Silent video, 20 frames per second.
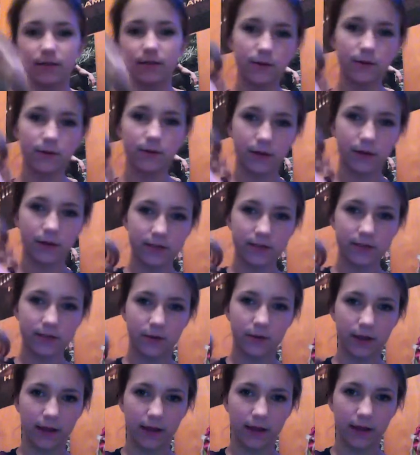so it looks
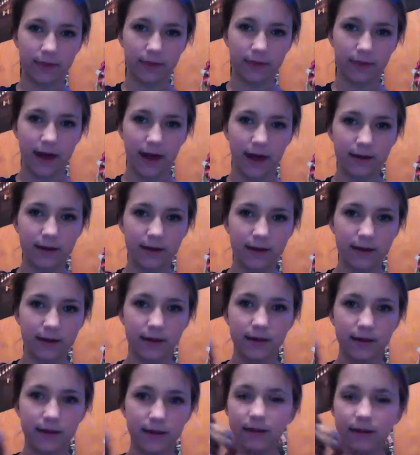somewhat like that.
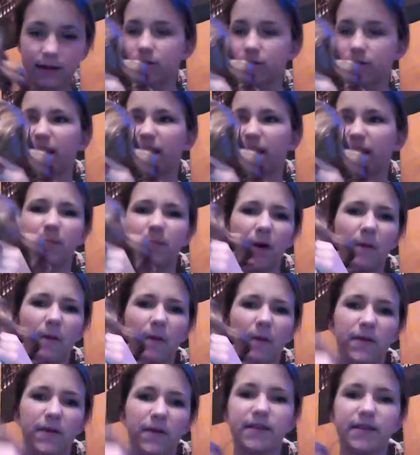Just like a
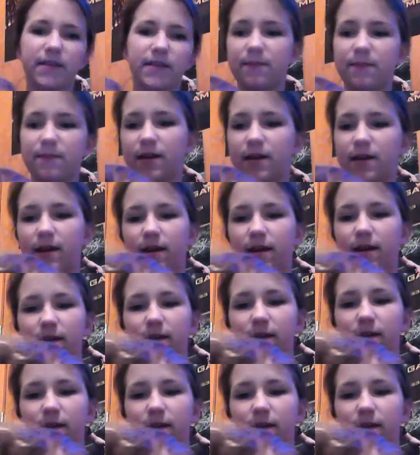bump it type thing.